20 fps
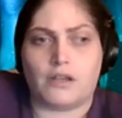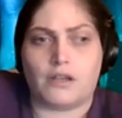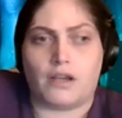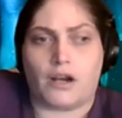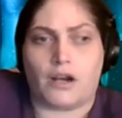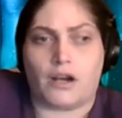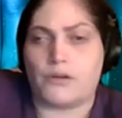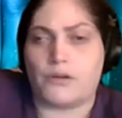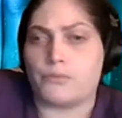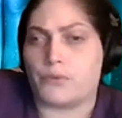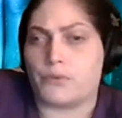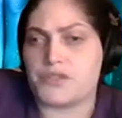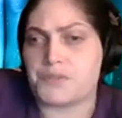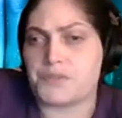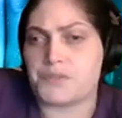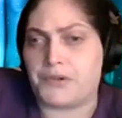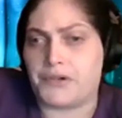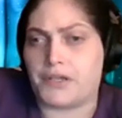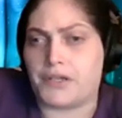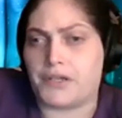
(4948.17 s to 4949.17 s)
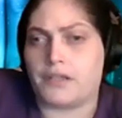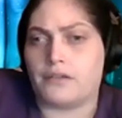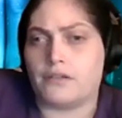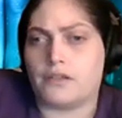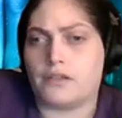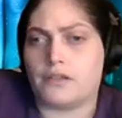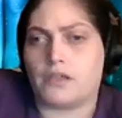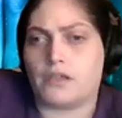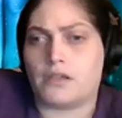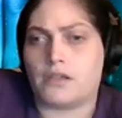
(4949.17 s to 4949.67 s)
heard whispering,
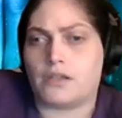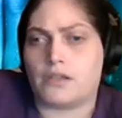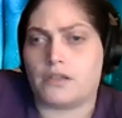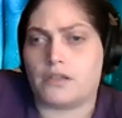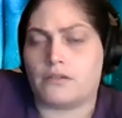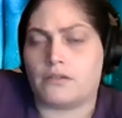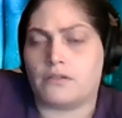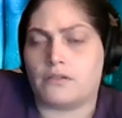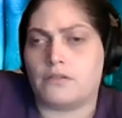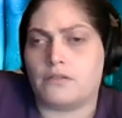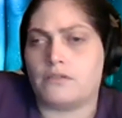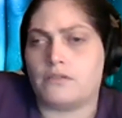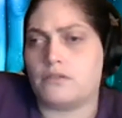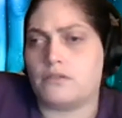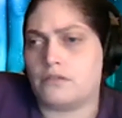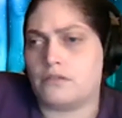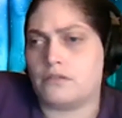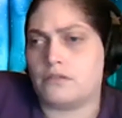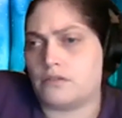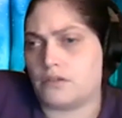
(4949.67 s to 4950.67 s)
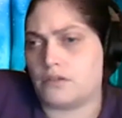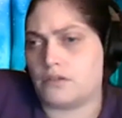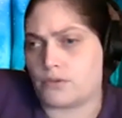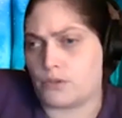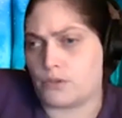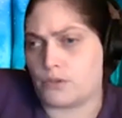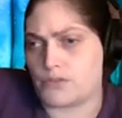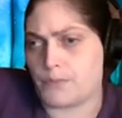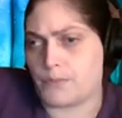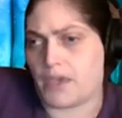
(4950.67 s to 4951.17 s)
and of
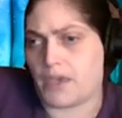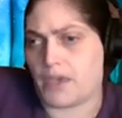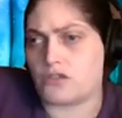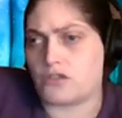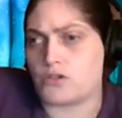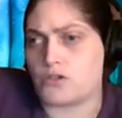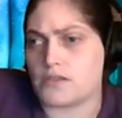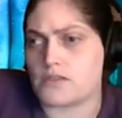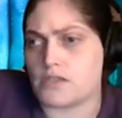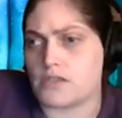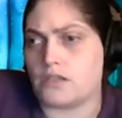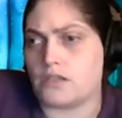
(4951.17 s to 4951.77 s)
course, Patrick's